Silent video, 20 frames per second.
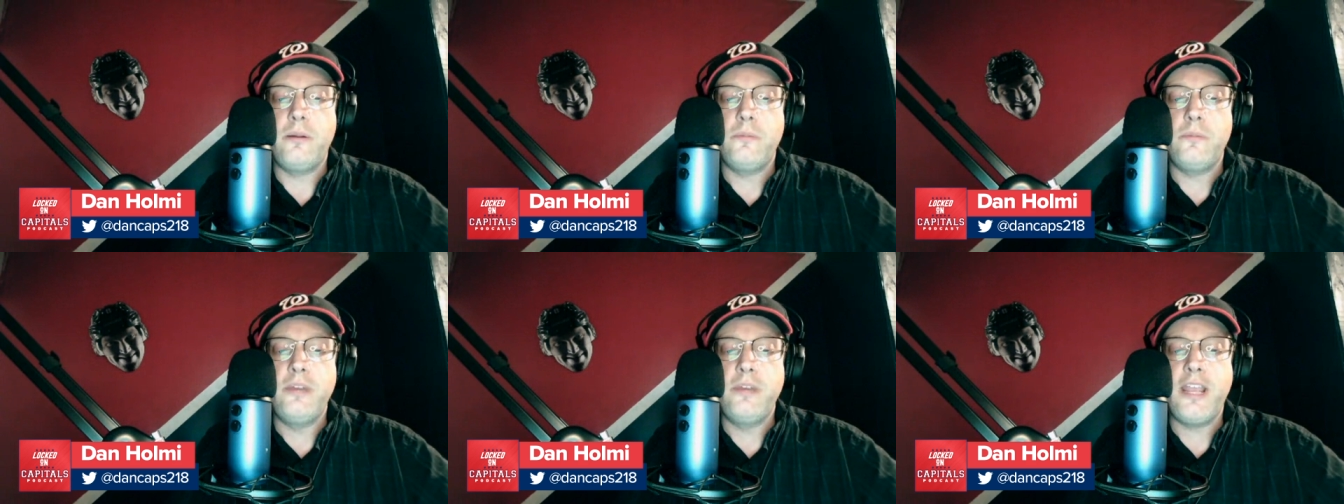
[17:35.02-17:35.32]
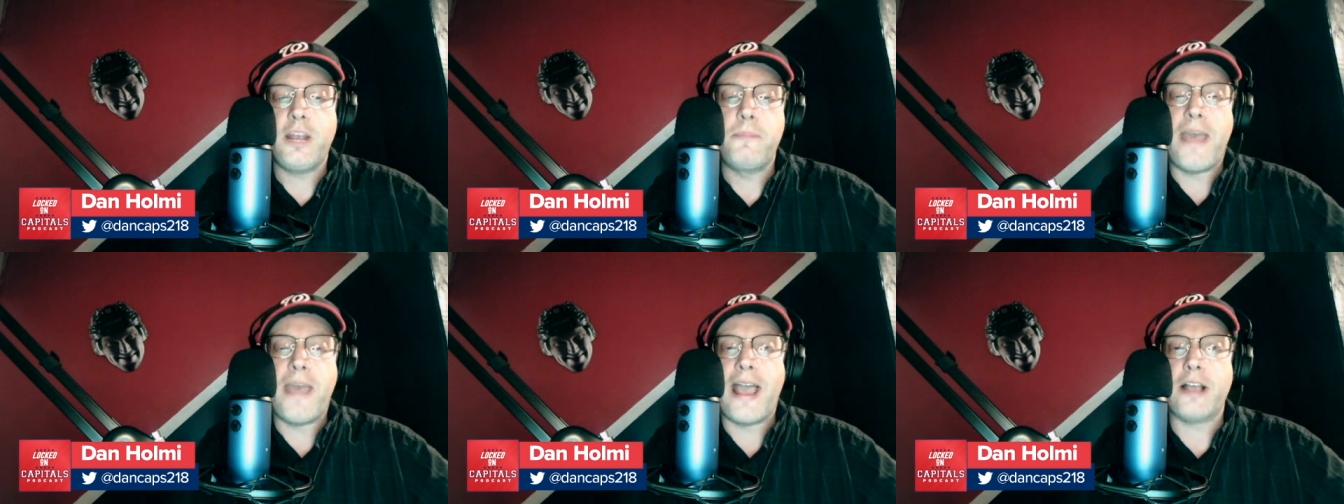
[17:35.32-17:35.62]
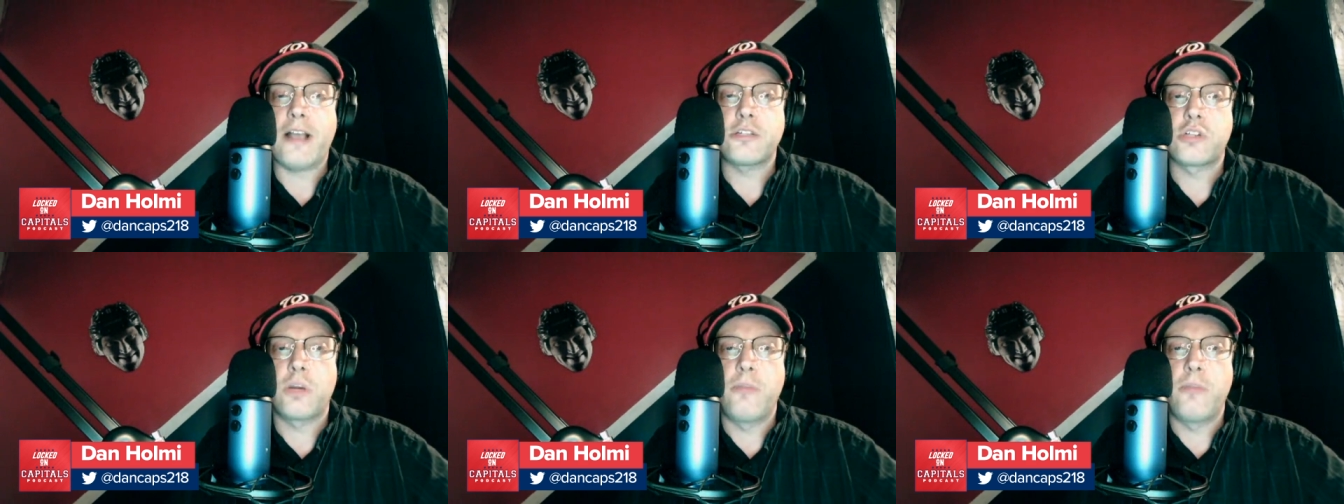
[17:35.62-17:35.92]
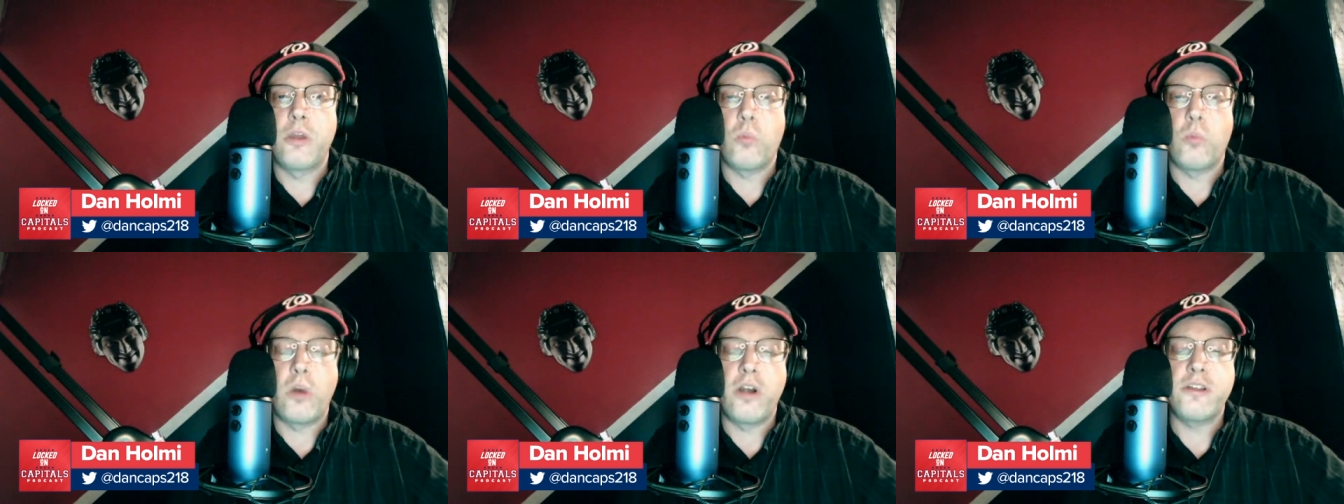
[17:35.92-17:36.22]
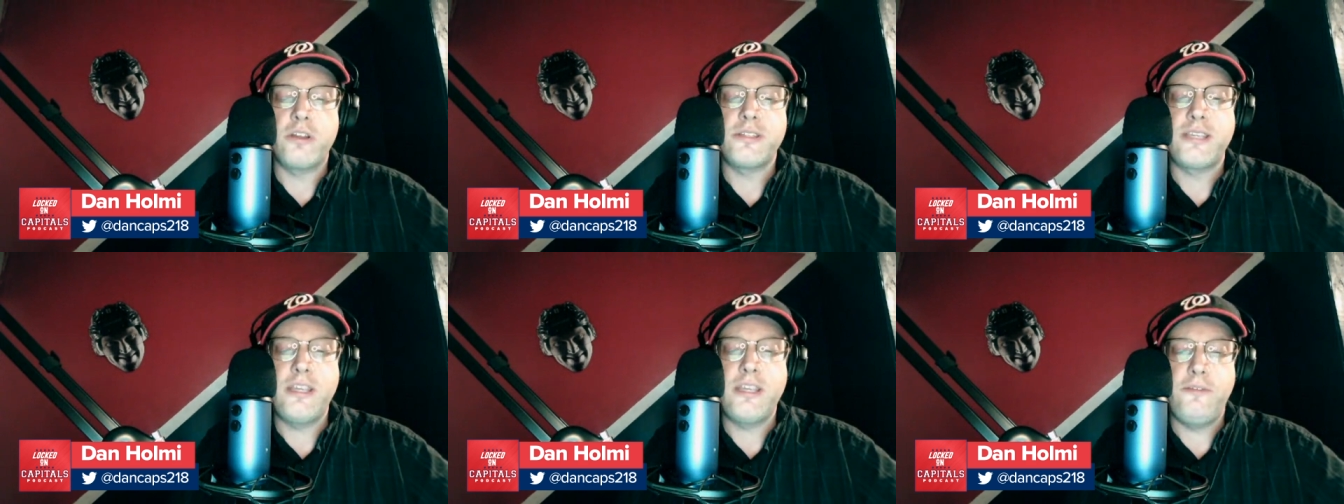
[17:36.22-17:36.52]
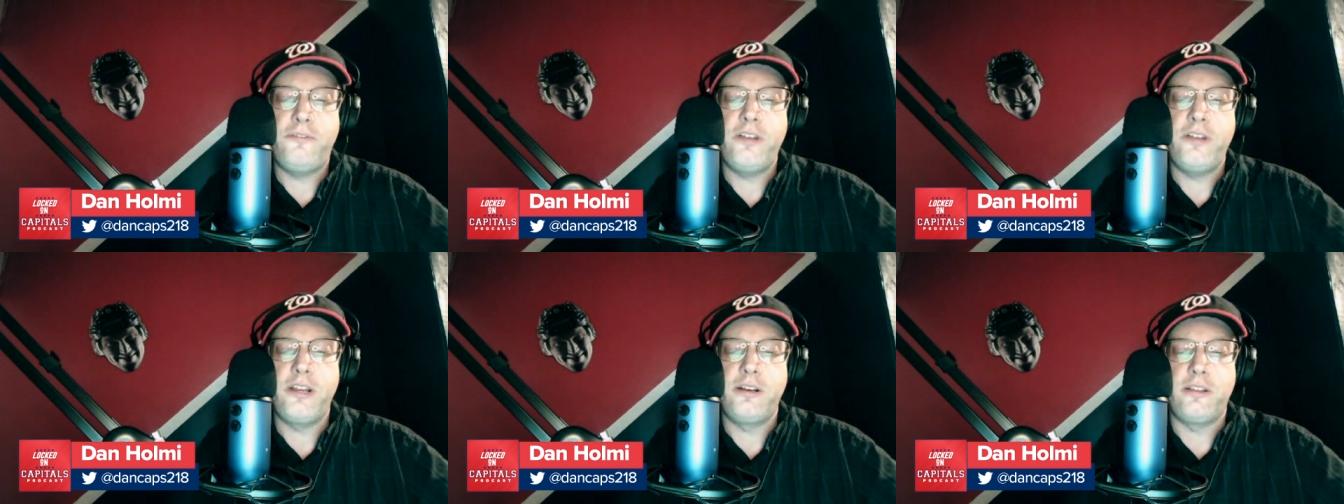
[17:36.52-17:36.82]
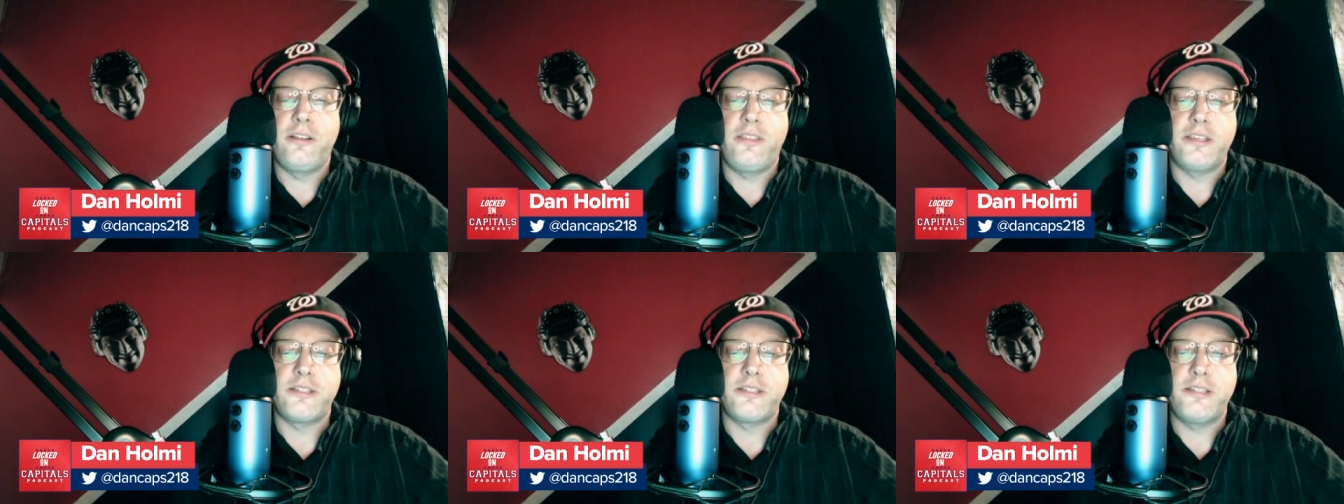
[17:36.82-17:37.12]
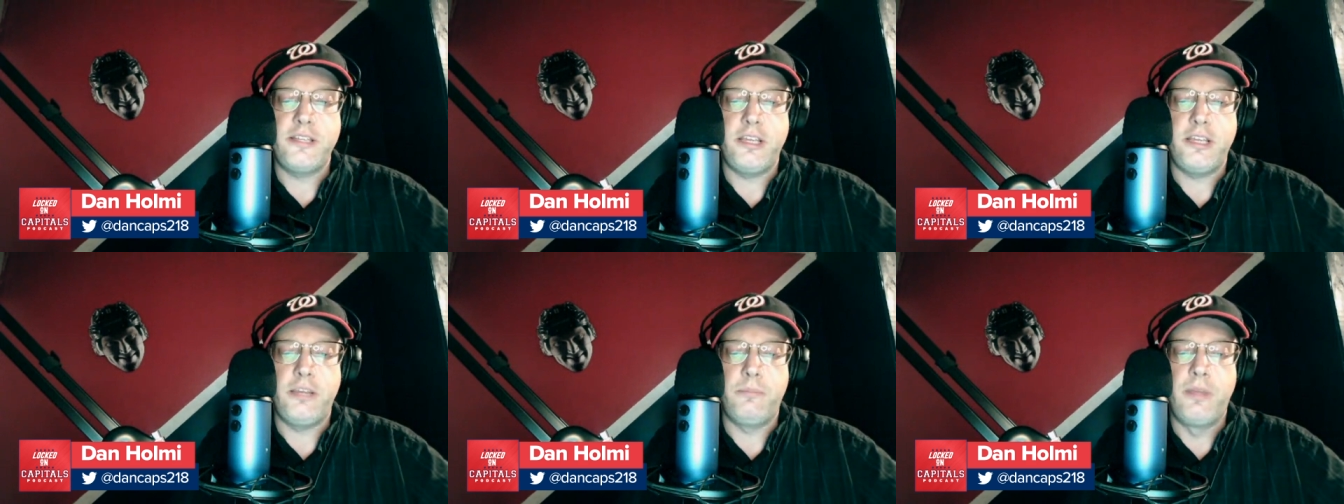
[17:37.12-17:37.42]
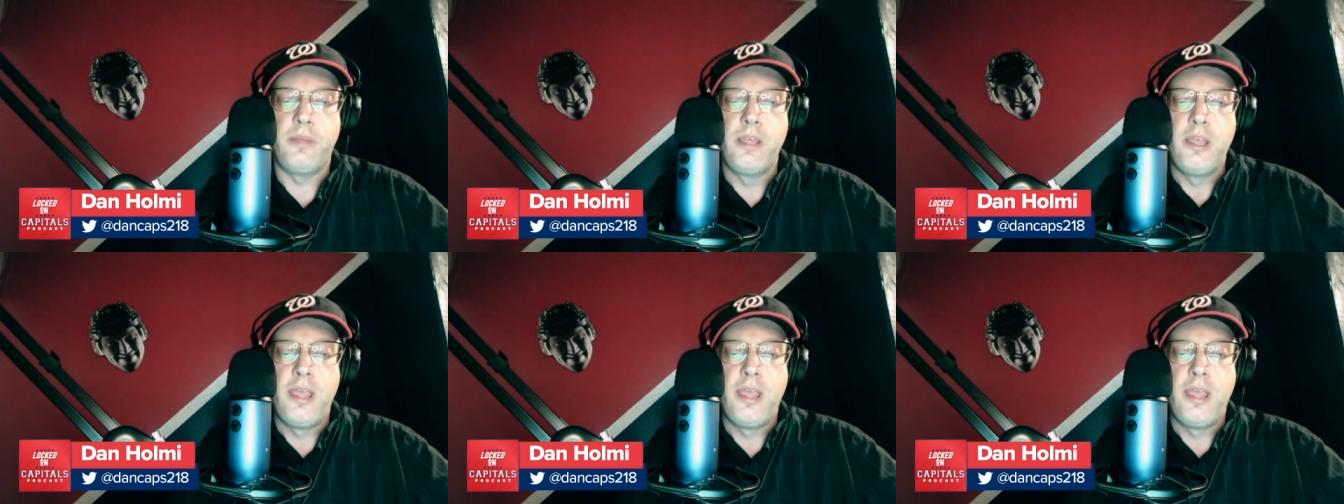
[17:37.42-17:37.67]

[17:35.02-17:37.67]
Nick Backstrom, and where does he fit into this team?